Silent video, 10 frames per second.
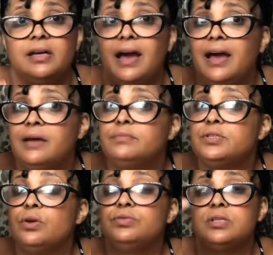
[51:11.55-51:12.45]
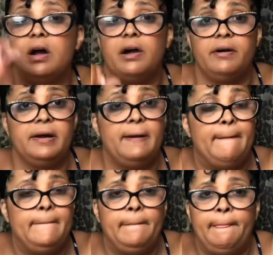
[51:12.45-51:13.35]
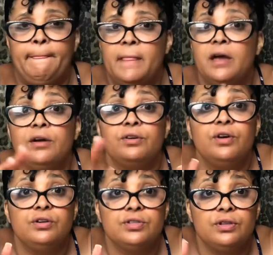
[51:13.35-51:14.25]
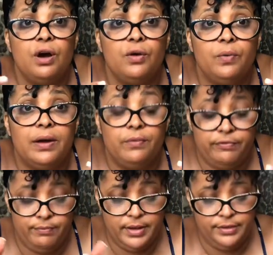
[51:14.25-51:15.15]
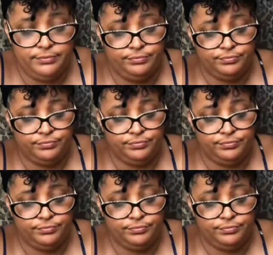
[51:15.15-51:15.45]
I am so sorry, goes a long way with me.